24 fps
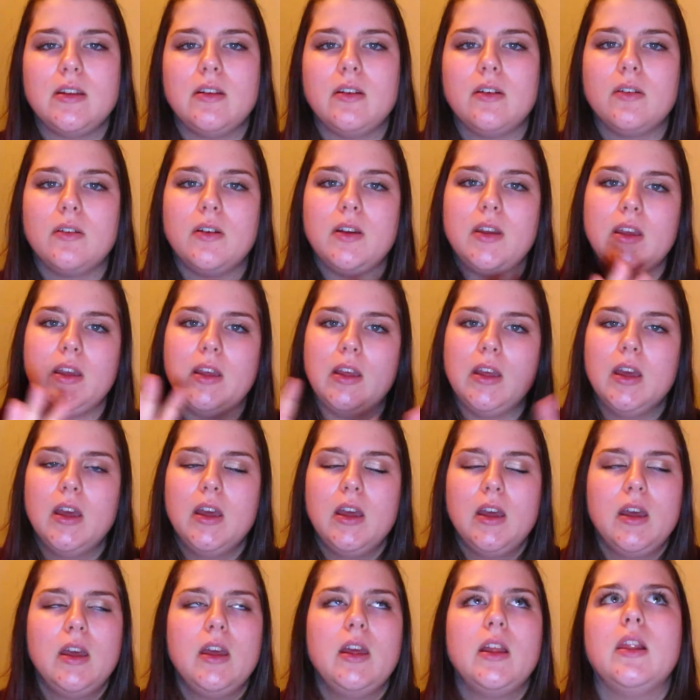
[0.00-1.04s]
you know, he
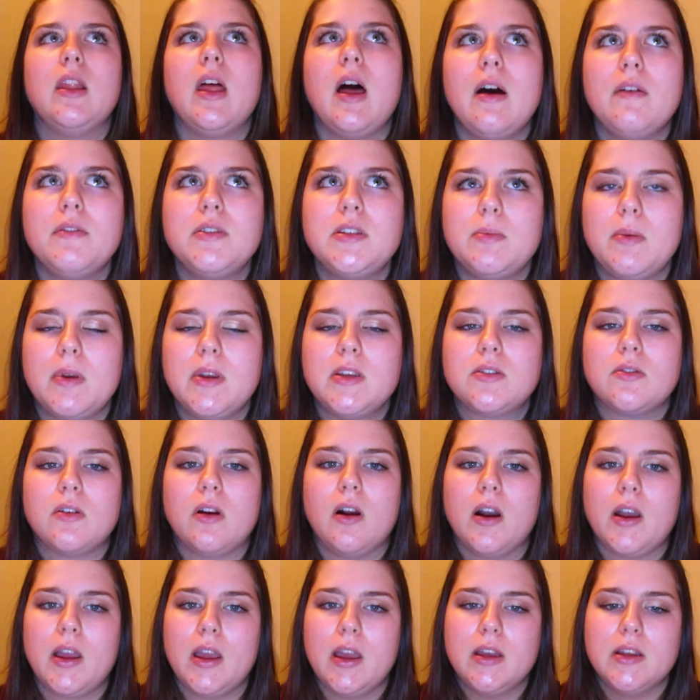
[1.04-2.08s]
loves space
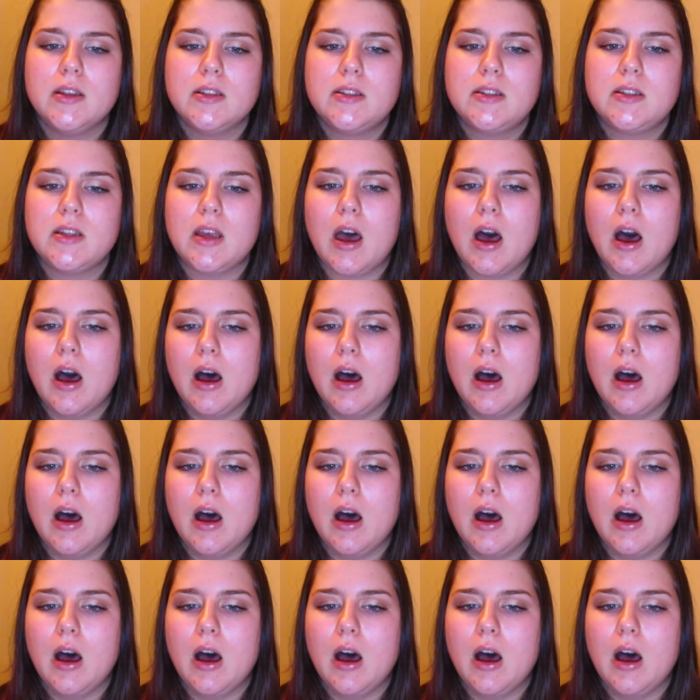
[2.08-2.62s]
rockets.